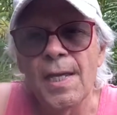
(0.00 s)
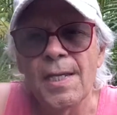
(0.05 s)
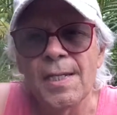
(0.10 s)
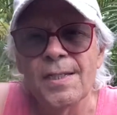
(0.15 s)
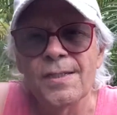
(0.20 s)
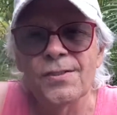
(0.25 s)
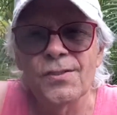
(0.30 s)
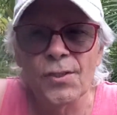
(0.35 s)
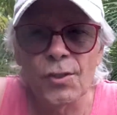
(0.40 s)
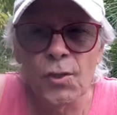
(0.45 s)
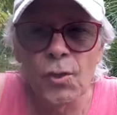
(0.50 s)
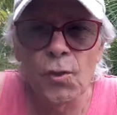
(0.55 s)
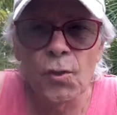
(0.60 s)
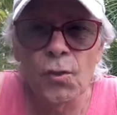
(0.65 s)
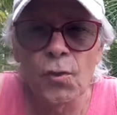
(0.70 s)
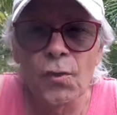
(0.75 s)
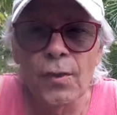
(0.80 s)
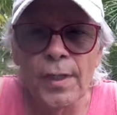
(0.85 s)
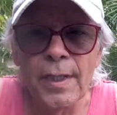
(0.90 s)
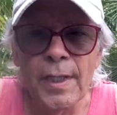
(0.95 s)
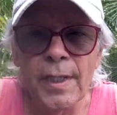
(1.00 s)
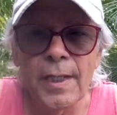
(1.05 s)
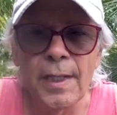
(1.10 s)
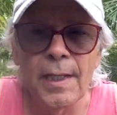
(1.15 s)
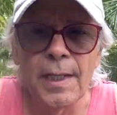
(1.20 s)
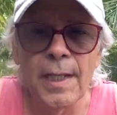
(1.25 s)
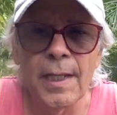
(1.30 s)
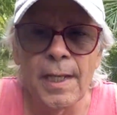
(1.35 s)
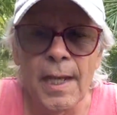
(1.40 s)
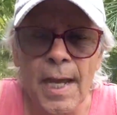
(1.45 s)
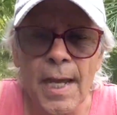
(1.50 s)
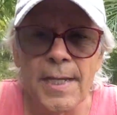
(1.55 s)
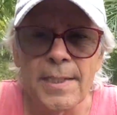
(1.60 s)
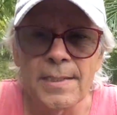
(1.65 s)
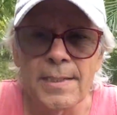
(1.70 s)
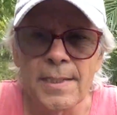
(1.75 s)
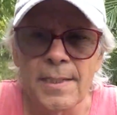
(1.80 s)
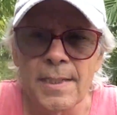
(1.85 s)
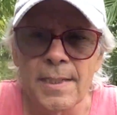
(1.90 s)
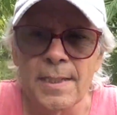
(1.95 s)
security and
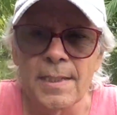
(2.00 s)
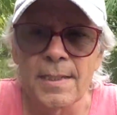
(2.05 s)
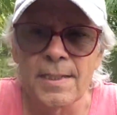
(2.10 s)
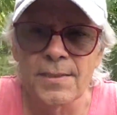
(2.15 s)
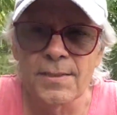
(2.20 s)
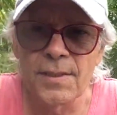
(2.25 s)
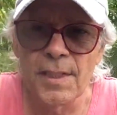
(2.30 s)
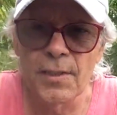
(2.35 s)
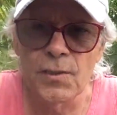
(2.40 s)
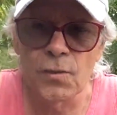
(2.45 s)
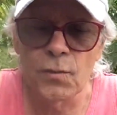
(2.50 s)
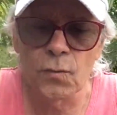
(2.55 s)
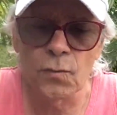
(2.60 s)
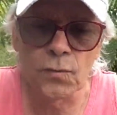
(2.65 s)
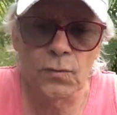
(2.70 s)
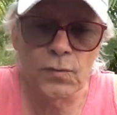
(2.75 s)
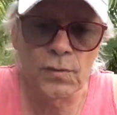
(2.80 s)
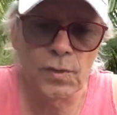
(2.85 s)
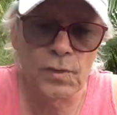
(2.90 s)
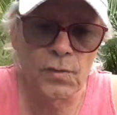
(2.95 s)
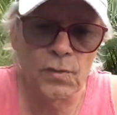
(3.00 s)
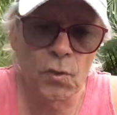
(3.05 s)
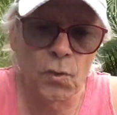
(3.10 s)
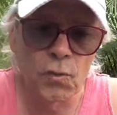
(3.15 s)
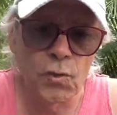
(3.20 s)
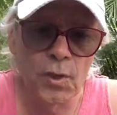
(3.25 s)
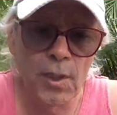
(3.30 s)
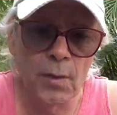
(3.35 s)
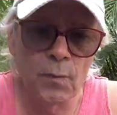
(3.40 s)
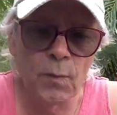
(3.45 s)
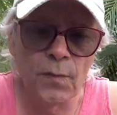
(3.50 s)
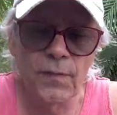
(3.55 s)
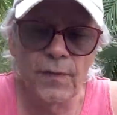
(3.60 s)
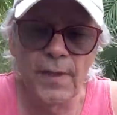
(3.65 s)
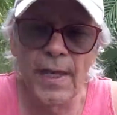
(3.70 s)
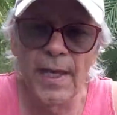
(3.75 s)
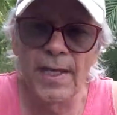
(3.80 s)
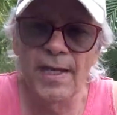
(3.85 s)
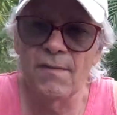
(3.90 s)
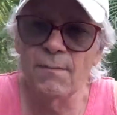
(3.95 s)
IT essentials associated with
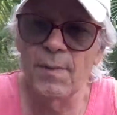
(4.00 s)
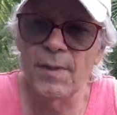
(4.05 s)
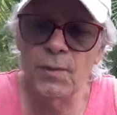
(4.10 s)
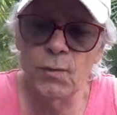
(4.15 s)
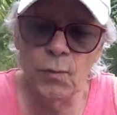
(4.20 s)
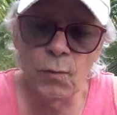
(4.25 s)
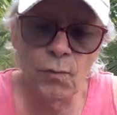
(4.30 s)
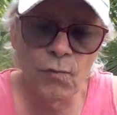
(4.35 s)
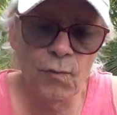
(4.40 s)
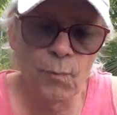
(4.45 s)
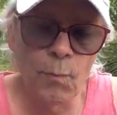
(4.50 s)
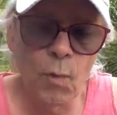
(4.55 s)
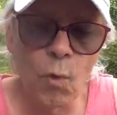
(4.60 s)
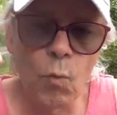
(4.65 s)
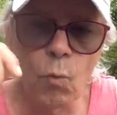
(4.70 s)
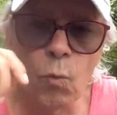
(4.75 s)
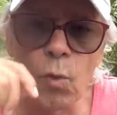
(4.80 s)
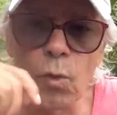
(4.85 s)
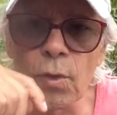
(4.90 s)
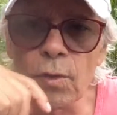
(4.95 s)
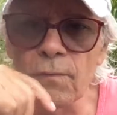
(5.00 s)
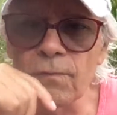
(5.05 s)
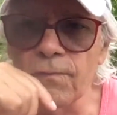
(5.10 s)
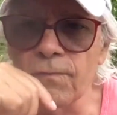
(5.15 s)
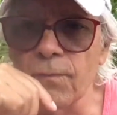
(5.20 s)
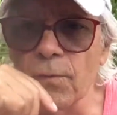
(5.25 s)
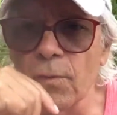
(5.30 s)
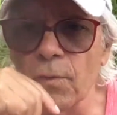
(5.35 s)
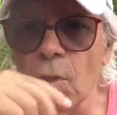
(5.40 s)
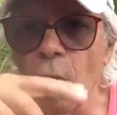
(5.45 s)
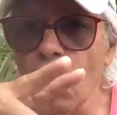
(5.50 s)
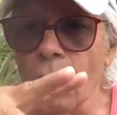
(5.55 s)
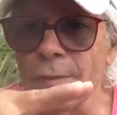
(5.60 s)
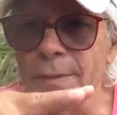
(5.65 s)
that. I've been doing remote work for a long